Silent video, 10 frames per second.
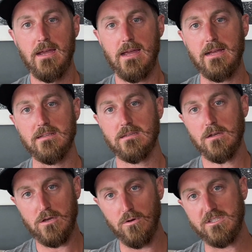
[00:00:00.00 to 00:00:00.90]
is
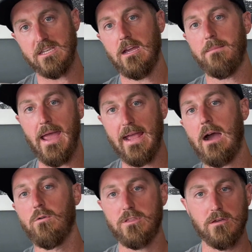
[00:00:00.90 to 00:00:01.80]
go see him, hang
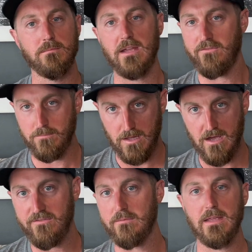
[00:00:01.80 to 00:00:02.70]
out with him, give him
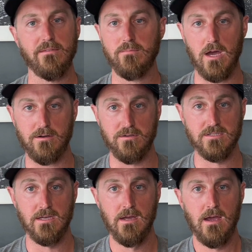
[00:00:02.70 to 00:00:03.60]
love and give him
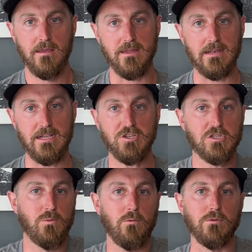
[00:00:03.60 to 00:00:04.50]
cuddles, then he
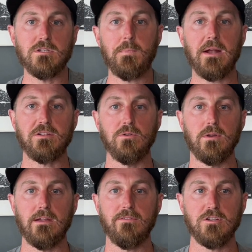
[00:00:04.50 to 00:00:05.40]
just won't respect you when
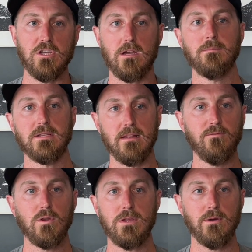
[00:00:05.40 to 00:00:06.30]
he eventually comes to live
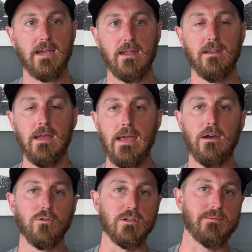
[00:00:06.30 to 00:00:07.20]
with you again.
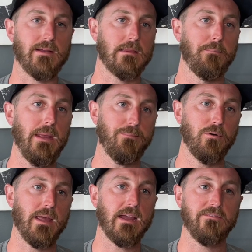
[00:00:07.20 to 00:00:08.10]
He'll respect the
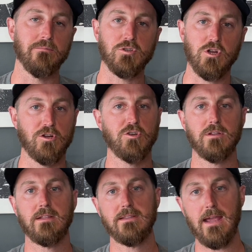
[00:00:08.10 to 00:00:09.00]
people that give him structure
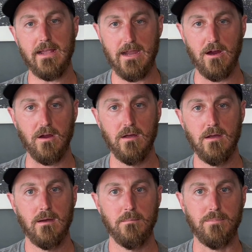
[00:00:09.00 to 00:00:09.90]
at the daycare,
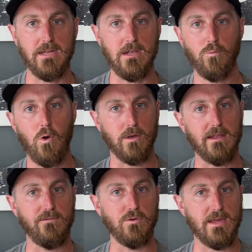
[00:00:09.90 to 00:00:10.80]
but he won't
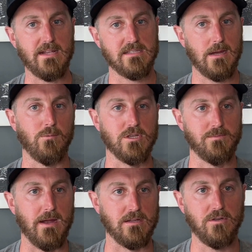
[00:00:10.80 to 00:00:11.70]
give you that same
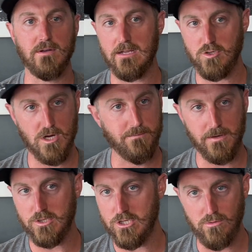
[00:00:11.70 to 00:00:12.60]
respect. You'll get
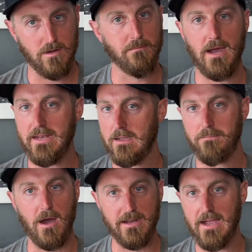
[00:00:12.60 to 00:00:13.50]
jumping, chewing, biting,
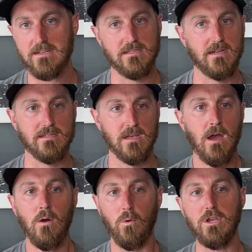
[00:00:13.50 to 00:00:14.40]
potty accidents.
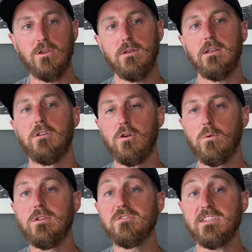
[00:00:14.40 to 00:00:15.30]
What you need to do
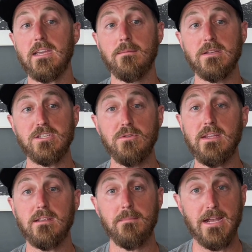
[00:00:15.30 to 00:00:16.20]
when you see him is you
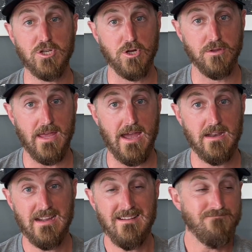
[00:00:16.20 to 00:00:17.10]
need to make sure
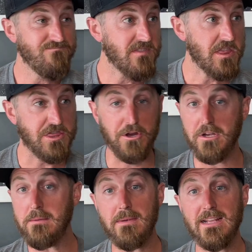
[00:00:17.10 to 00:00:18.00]
that
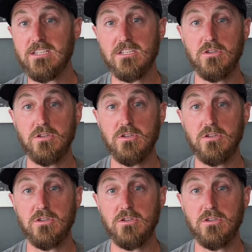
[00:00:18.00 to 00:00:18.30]
30 minutes